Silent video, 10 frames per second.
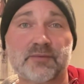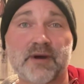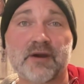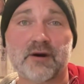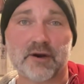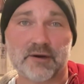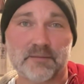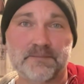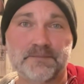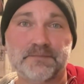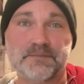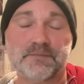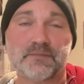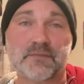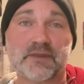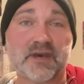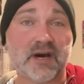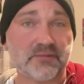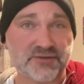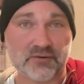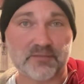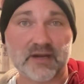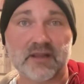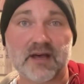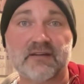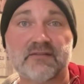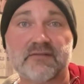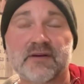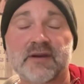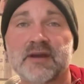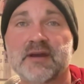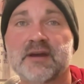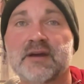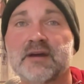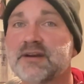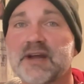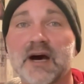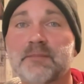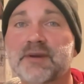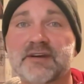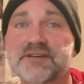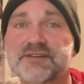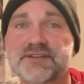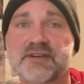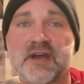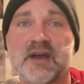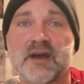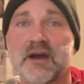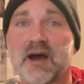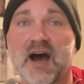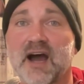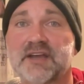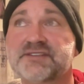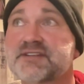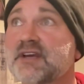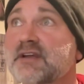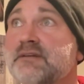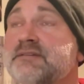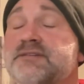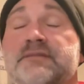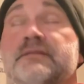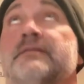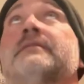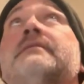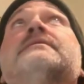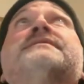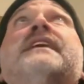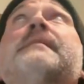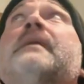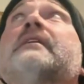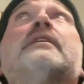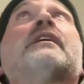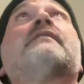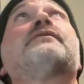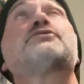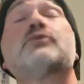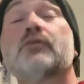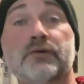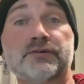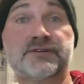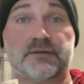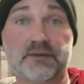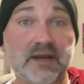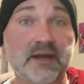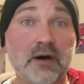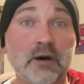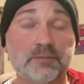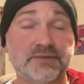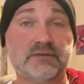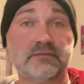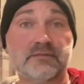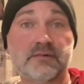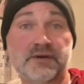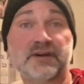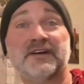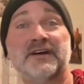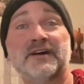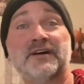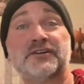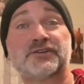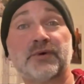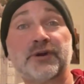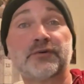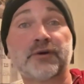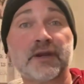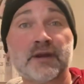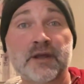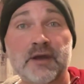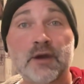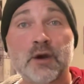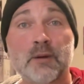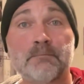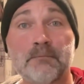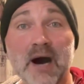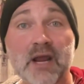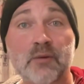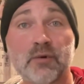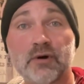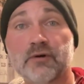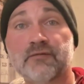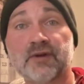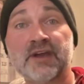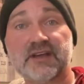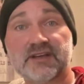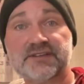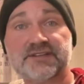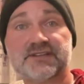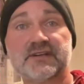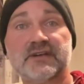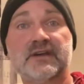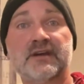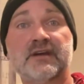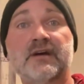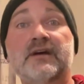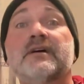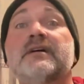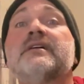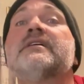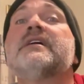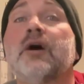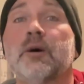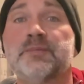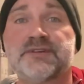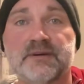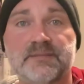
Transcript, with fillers: my heart. God restored my life. Not because I said, take my life, it's yours. That helped. Surrendering my will for his helped.